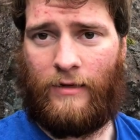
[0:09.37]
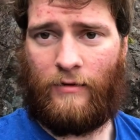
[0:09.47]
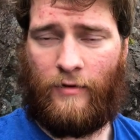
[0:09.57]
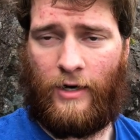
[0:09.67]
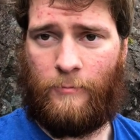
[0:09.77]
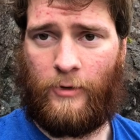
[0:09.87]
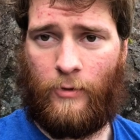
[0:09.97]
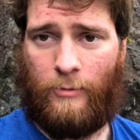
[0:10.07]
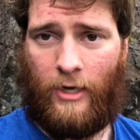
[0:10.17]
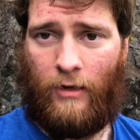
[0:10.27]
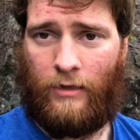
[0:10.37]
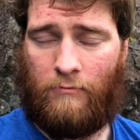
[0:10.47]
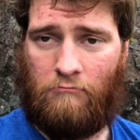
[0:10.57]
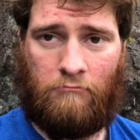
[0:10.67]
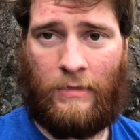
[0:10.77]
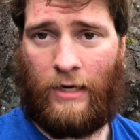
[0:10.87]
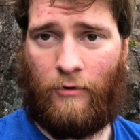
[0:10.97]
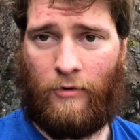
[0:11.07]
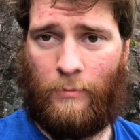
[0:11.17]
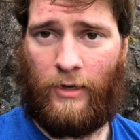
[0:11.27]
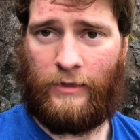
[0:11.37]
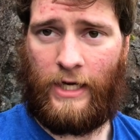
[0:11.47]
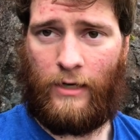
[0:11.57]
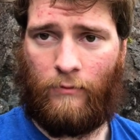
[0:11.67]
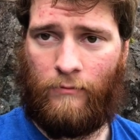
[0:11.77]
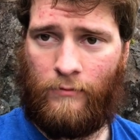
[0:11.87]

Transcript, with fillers: set up your rappel and how to zip on down.